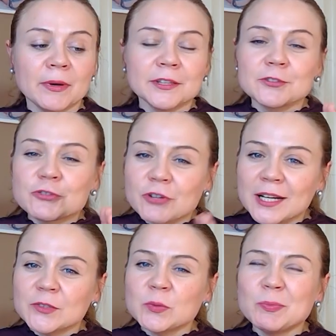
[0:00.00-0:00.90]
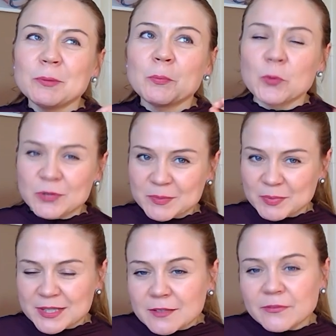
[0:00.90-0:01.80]
But try to be more
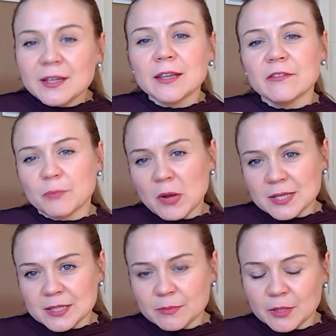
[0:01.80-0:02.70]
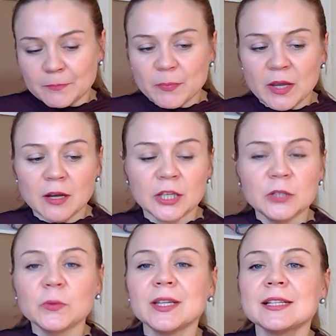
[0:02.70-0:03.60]
specific if possible. Uh,
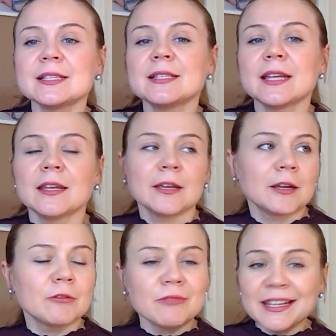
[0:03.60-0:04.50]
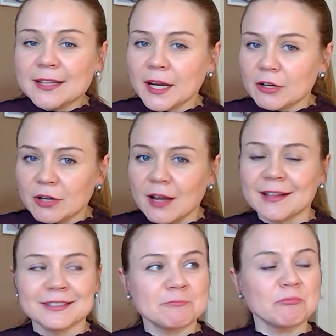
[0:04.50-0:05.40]
you can say great
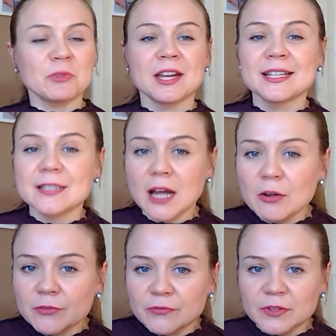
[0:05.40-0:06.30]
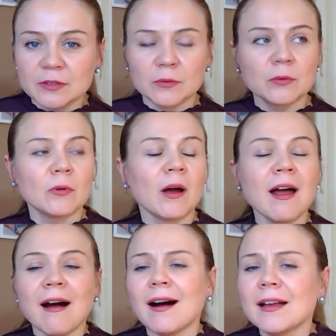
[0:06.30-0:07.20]
haircut, nice outfit, or
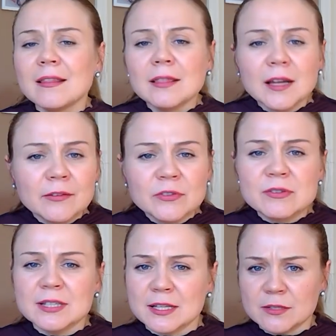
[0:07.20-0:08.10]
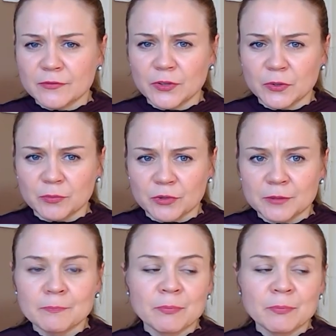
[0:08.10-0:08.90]
I love your sense of humor.